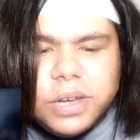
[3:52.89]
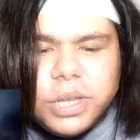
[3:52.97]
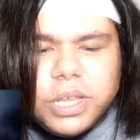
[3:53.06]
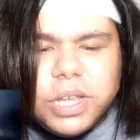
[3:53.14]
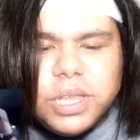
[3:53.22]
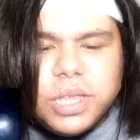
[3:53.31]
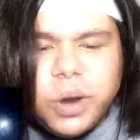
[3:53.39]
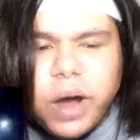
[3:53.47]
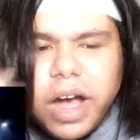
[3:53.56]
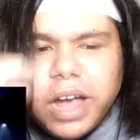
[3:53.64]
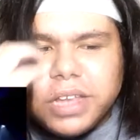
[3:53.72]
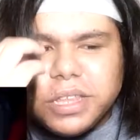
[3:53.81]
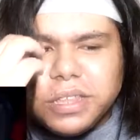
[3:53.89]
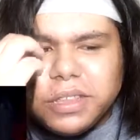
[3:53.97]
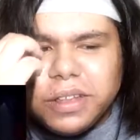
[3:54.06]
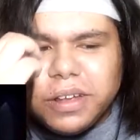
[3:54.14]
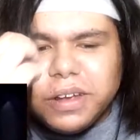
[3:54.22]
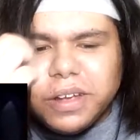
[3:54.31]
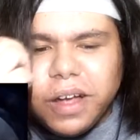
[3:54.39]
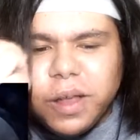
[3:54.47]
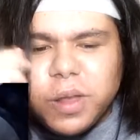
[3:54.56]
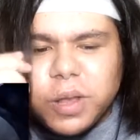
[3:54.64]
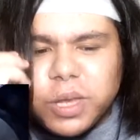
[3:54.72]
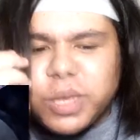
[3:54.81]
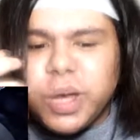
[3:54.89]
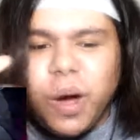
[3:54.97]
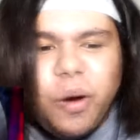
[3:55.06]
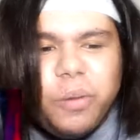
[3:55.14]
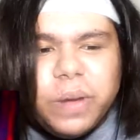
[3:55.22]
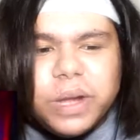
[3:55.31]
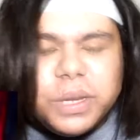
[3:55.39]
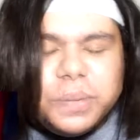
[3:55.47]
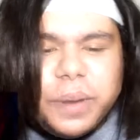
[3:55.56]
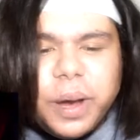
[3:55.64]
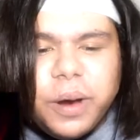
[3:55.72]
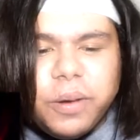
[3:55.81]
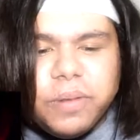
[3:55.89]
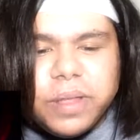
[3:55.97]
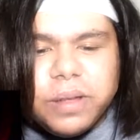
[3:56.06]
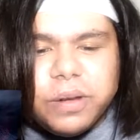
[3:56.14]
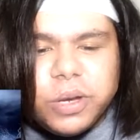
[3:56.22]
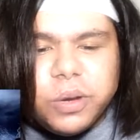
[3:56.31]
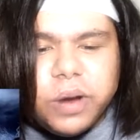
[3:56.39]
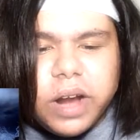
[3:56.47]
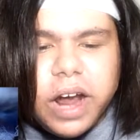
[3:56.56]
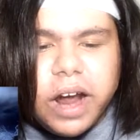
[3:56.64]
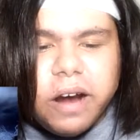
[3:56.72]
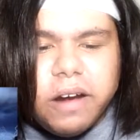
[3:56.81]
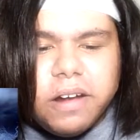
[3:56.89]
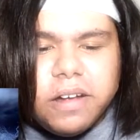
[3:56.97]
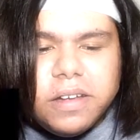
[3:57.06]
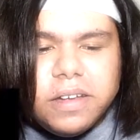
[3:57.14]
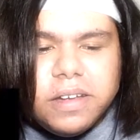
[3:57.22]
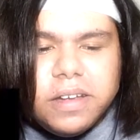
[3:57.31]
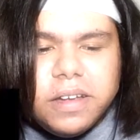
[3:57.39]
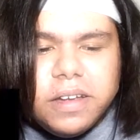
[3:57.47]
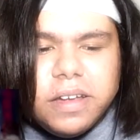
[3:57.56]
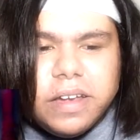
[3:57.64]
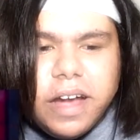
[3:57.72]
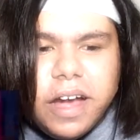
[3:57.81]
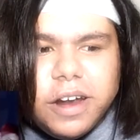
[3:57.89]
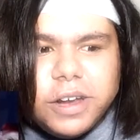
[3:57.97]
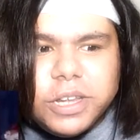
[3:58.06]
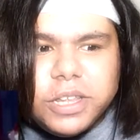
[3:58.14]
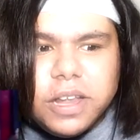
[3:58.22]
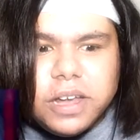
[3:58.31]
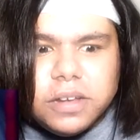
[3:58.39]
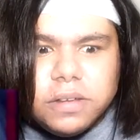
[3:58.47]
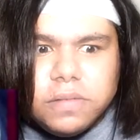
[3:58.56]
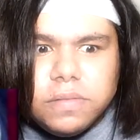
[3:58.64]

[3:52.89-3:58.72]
Just because their eyes look so much bigger with their short hair. It kind of just like...